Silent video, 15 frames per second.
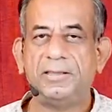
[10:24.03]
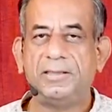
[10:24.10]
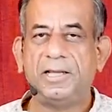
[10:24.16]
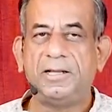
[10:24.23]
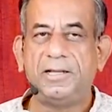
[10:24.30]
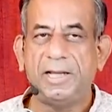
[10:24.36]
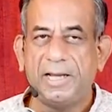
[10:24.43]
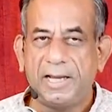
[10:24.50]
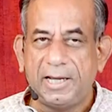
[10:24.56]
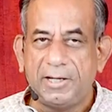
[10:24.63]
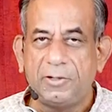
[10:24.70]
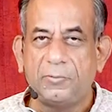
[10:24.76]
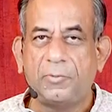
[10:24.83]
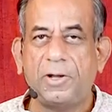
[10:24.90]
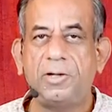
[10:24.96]
The day
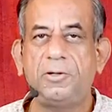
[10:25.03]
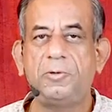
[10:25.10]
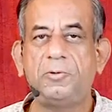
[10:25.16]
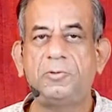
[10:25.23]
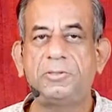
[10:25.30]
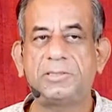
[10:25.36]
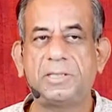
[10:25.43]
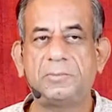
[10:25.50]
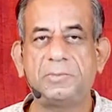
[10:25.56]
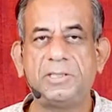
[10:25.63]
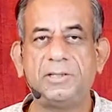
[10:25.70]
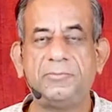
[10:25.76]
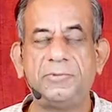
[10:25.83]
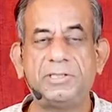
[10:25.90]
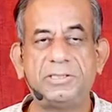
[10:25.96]
you want to do
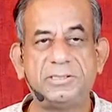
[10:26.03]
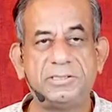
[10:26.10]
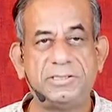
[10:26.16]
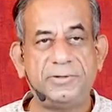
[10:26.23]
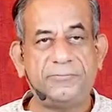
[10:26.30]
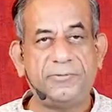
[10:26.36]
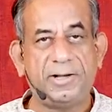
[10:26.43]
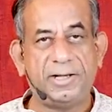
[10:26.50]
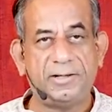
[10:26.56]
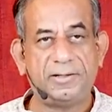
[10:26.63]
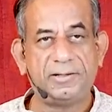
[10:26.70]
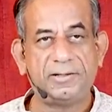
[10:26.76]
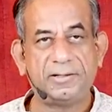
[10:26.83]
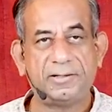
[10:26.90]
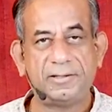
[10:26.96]
something which is
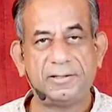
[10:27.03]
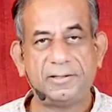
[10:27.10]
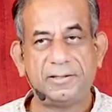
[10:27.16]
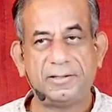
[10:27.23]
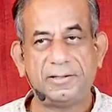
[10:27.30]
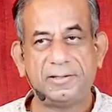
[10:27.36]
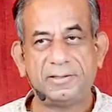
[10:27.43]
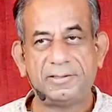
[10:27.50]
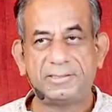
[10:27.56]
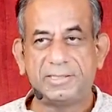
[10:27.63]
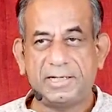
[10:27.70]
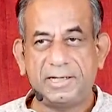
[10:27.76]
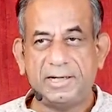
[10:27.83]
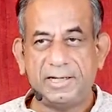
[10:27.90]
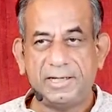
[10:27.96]
different,
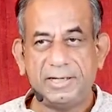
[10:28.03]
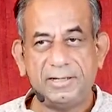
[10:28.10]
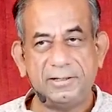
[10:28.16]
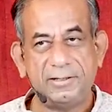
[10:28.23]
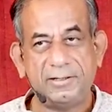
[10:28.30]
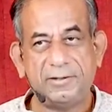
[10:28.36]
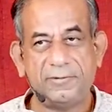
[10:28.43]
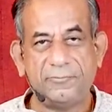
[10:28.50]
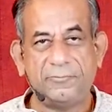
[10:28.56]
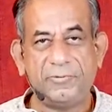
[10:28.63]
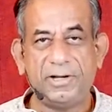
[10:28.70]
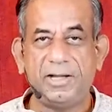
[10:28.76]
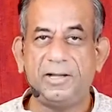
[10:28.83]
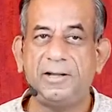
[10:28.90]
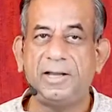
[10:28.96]
suddenly
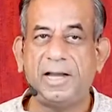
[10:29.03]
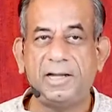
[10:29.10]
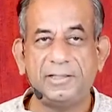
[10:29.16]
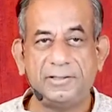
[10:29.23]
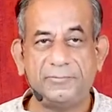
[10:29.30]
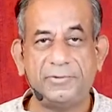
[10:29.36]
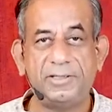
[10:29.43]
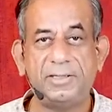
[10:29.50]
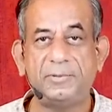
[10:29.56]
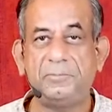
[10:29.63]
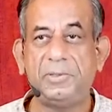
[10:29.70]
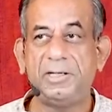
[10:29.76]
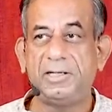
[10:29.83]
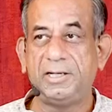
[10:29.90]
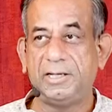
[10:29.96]
wind and the weather
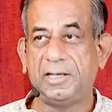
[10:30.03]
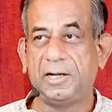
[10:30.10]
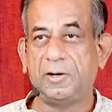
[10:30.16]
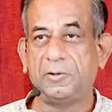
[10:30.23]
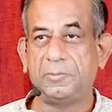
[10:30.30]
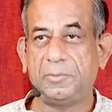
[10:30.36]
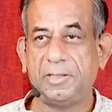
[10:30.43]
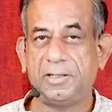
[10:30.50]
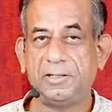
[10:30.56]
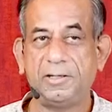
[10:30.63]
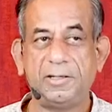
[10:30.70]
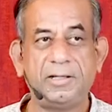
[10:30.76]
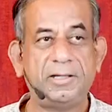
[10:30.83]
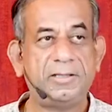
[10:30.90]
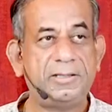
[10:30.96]
beating around me.
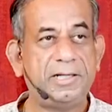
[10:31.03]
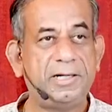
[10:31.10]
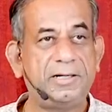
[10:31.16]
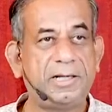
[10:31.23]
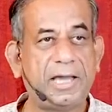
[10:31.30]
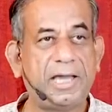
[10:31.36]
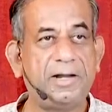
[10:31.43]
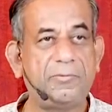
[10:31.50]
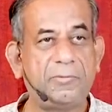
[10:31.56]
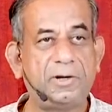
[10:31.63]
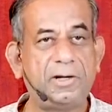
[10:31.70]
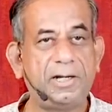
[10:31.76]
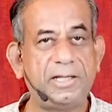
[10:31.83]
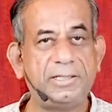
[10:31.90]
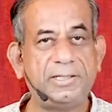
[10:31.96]
The entire
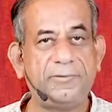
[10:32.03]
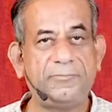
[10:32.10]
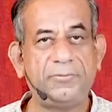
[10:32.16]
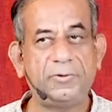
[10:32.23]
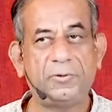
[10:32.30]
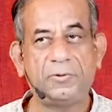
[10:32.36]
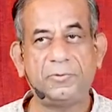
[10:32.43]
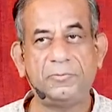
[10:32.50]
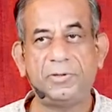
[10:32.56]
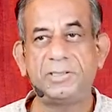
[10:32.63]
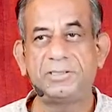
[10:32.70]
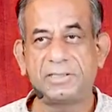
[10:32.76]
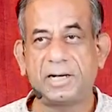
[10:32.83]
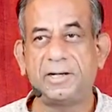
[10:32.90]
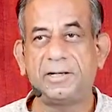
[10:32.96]
world, as if you know, will
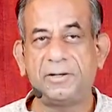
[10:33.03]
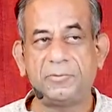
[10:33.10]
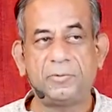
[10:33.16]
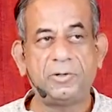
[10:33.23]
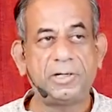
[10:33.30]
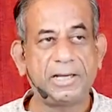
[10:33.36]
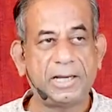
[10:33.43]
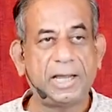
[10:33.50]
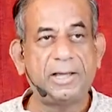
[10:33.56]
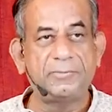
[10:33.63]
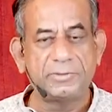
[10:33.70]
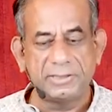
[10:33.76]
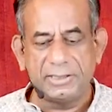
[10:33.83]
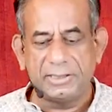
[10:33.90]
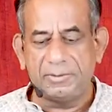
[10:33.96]
start revolting. I
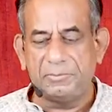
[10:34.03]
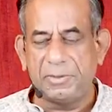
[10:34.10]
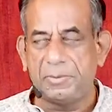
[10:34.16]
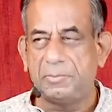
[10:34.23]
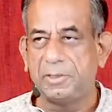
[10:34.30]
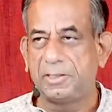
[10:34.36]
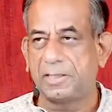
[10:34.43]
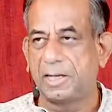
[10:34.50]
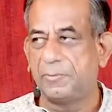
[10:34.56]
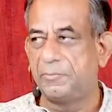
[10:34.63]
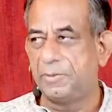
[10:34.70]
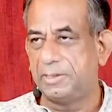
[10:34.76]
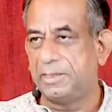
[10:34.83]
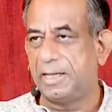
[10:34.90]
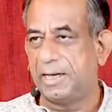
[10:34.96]
have seen people come
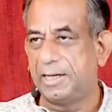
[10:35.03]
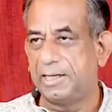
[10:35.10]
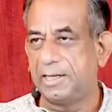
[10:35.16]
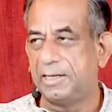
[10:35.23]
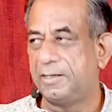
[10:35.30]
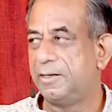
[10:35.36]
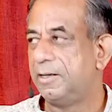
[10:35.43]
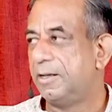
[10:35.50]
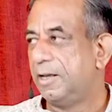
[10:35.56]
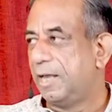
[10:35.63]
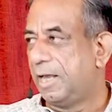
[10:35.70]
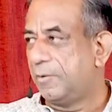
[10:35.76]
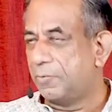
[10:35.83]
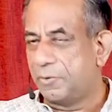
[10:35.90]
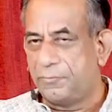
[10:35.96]
with that, and
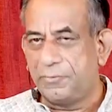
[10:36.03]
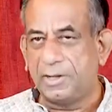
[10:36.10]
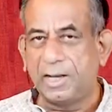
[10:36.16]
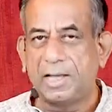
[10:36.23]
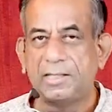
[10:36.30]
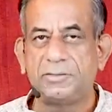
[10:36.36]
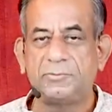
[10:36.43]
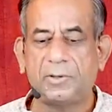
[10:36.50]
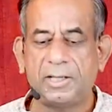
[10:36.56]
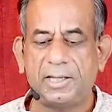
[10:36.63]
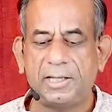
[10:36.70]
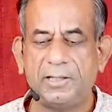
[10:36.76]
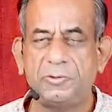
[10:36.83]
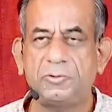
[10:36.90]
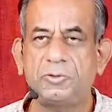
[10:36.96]
I have often asked, "Why
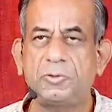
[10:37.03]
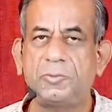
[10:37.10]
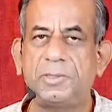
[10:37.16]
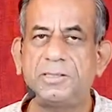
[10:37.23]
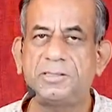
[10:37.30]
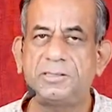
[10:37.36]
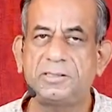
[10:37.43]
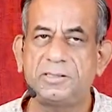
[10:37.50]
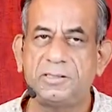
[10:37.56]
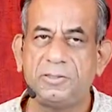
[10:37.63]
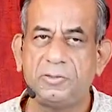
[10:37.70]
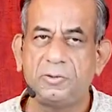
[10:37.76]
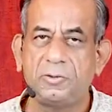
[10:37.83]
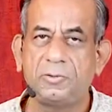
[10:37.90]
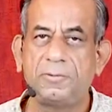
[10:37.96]
are you so much,
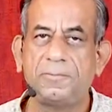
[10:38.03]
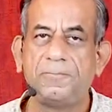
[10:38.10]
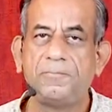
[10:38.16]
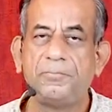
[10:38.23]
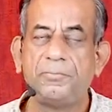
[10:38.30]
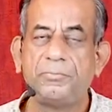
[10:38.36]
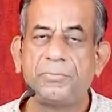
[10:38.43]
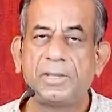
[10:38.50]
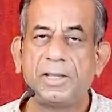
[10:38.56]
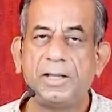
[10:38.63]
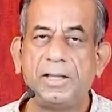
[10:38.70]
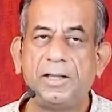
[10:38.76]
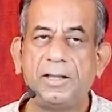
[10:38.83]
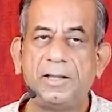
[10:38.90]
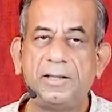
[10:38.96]
you know,
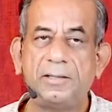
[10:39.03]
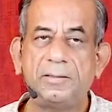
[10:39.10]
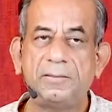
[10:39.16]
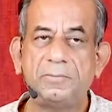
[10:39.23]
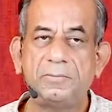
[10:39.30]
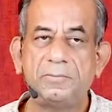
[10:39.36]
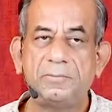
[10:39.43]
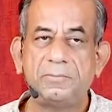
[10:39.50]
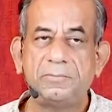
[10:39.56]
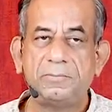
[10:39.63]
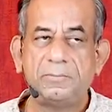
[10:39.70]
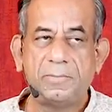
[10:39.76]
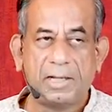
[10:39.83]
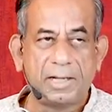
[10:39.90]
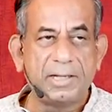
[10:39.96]
um,
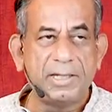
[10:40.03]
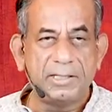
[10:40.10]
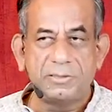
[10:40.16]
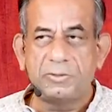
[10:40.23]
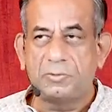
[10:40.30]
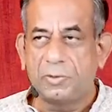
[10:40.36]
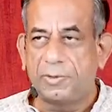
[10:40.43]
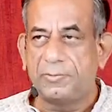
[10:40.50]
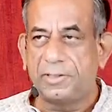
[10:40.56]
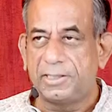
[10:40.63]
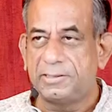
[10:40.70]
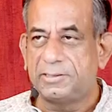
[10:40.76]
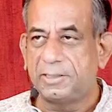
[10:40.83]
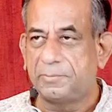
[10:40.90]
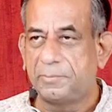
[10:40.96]
against whoever
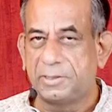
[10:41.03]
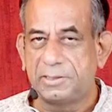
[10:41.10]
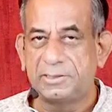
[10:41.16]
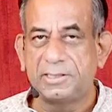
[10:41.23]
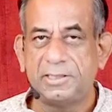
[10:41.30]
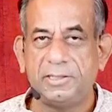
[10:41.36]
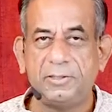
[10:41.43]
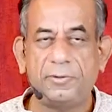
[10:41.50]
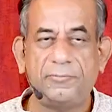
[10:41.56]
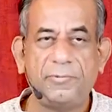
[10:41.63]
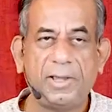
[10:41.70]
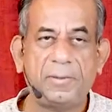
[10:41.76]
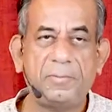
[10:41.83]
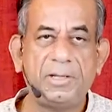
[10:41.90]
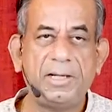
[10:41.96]
is the person in your
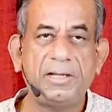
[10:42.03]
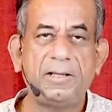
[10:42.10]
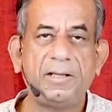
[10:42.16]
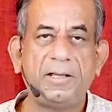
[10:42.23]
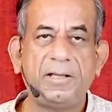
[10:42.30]
family.